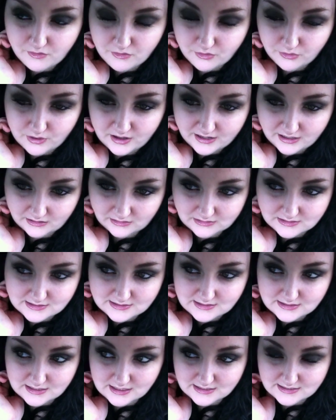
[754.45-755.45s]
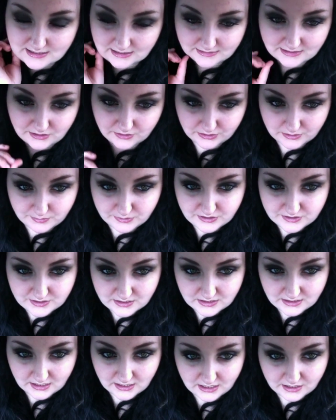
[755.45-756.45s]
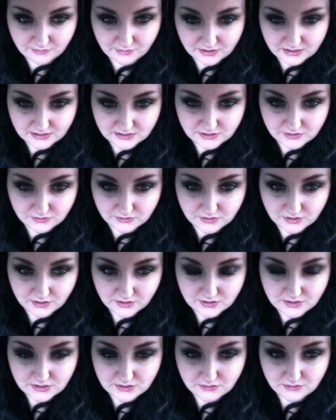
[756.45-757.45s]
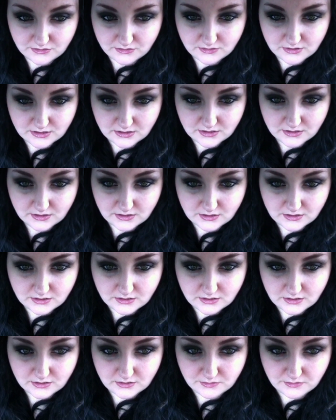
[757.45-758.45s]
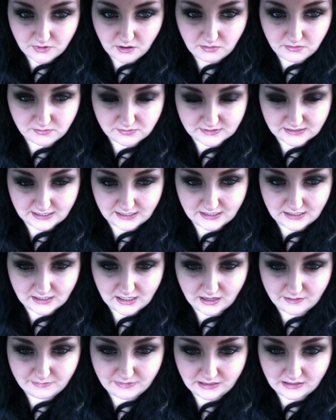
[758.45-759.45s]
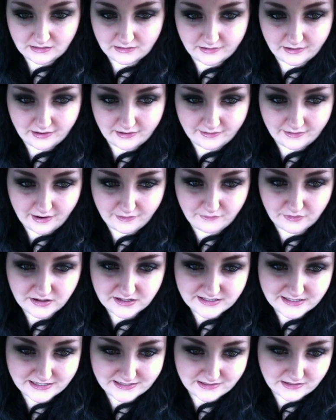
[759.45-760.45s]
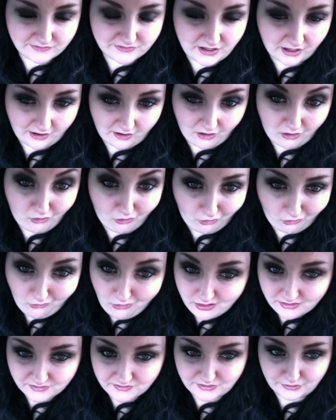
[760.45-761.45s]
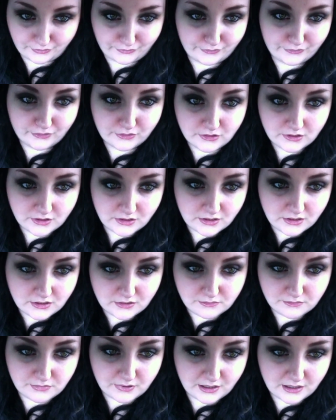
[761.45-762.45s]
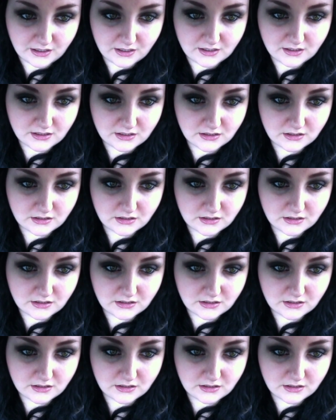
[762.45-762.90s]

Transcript: what else? Is that the only person that I wanted to talk to? Probably. I mean, I want to say stuff to all of you, but